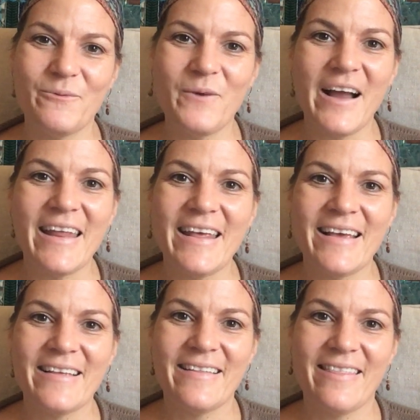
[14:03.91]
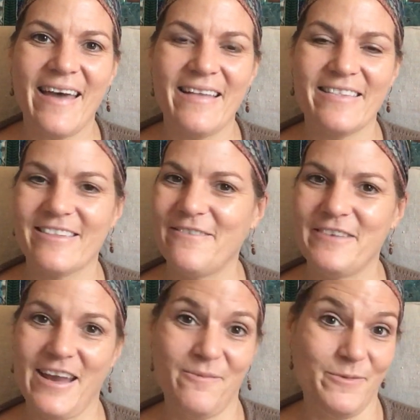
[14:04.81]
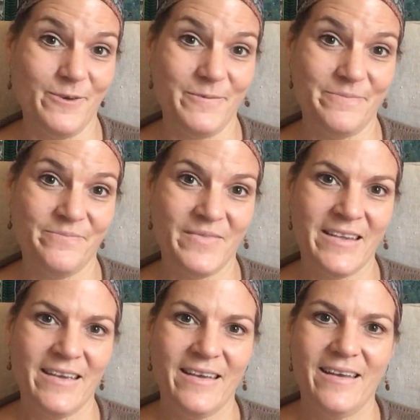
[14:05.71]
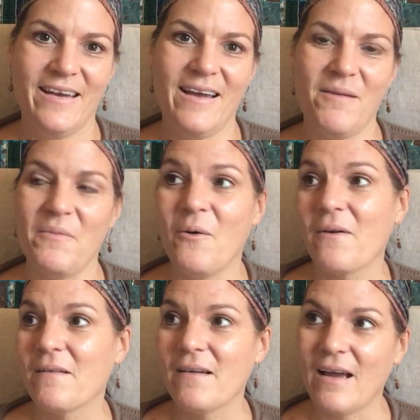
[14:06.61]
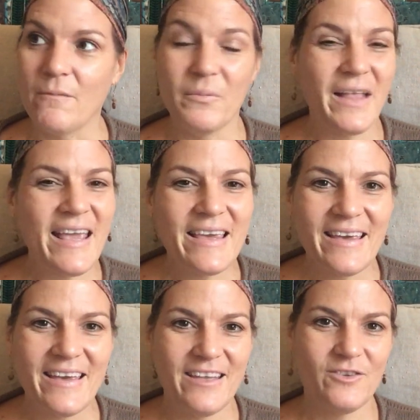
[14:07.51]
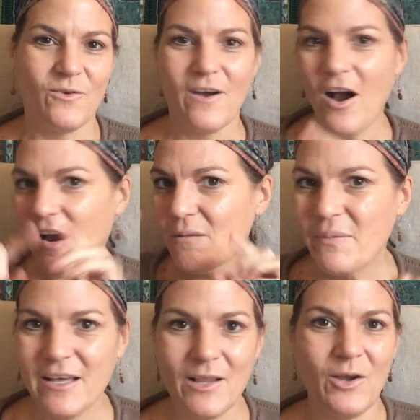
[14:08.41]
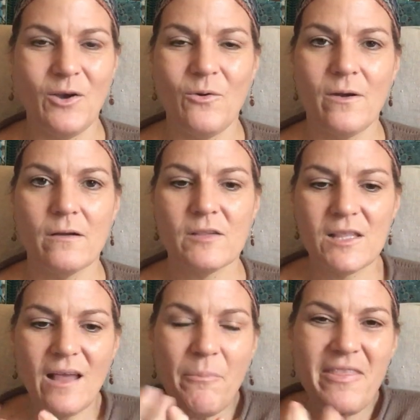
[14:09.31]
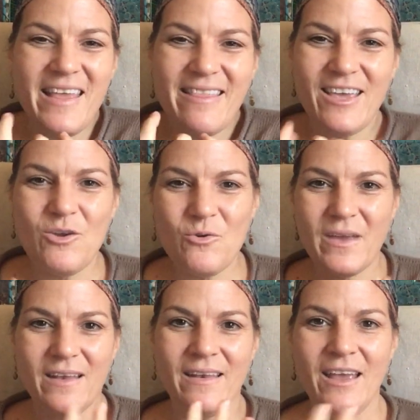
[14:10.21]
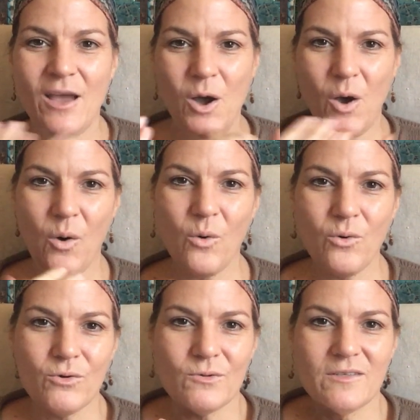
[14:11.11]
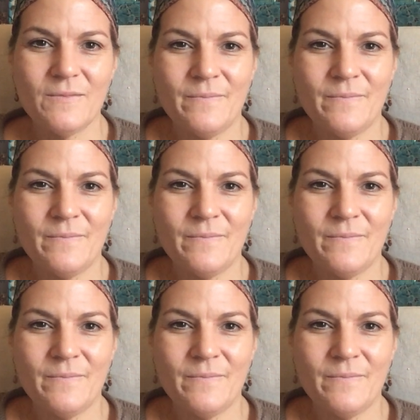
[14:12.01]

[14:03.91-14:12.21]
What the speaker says: wanting that stuffed animal. Or a blanket or a heart pillow or something that you can hold